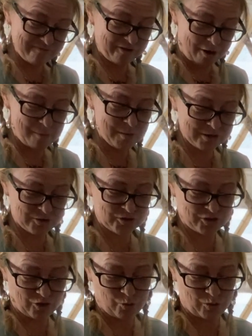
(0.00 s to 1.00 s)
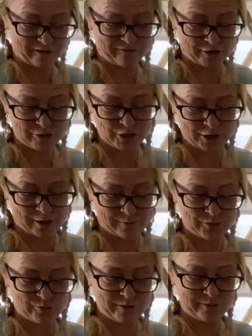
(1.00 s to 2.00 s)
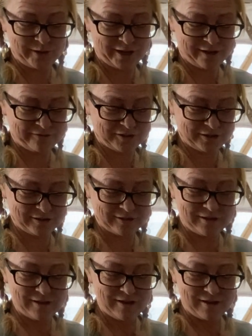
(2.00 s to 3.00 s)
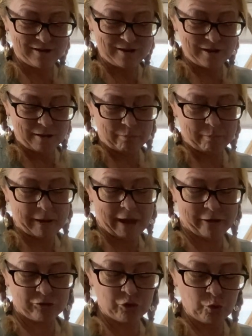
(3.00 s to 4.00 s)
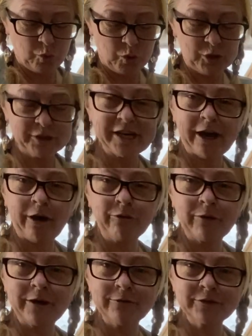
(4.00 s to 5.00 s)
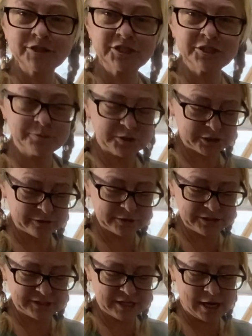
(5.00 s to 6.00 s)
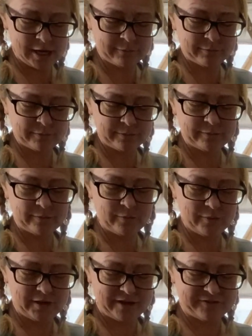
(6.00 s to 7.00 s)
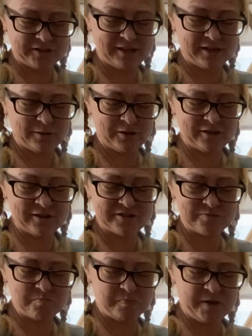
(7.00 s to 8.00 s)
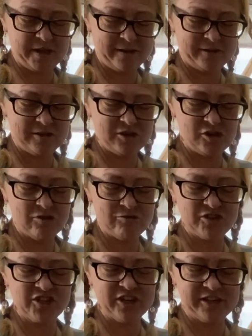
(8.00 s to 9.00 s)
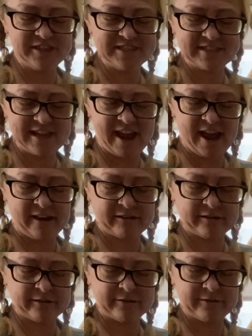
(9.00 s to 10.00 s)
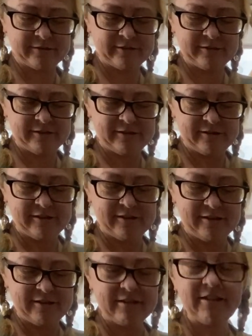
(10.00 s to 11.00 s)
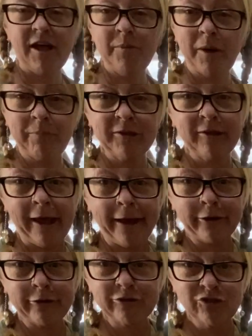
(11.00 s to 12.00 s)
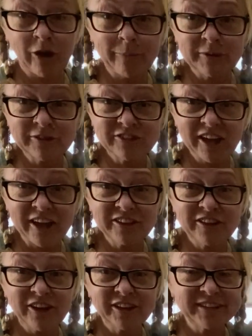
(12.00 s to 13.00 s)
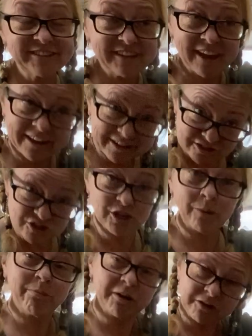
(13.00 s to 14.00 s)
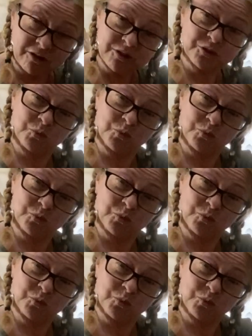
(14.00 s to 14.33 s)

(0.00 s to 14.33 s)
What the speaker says: farm, as one of our jobs, we would have to pack the wool down when it was sheep shearing time. We'd have to get in this big, huge gunny sack, climb up a ladder, jump inside the gunny sack, and jump on all the